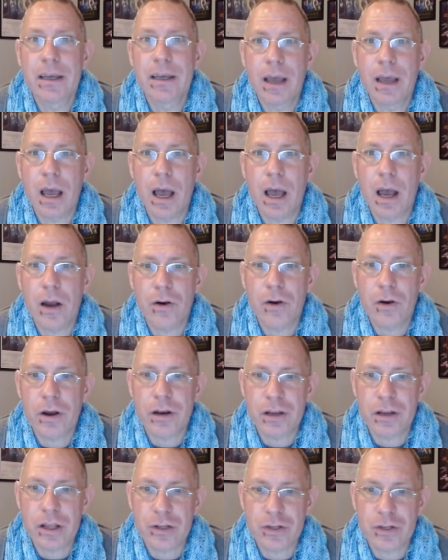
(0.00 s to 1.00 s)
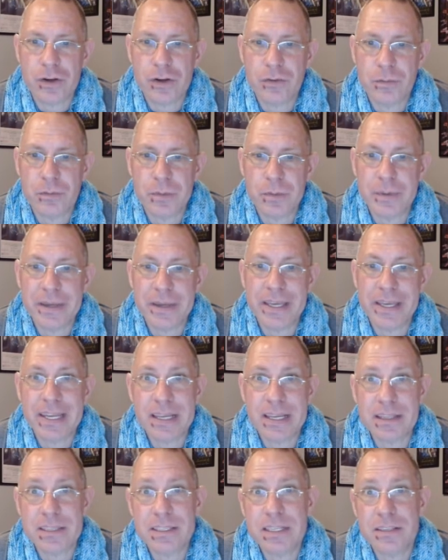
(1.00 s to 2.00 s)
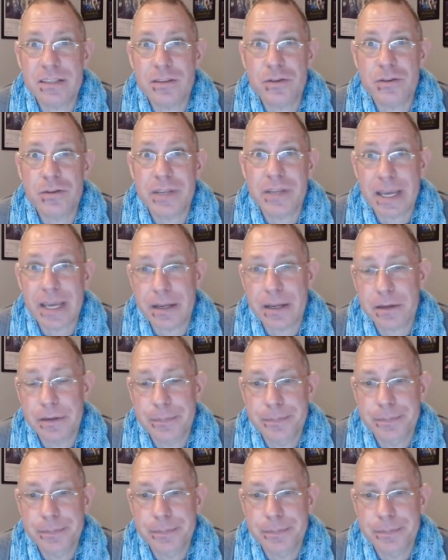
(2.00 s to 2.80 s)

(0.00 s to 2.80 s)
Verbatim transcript: uh, chronological from the beginning of the season to the end.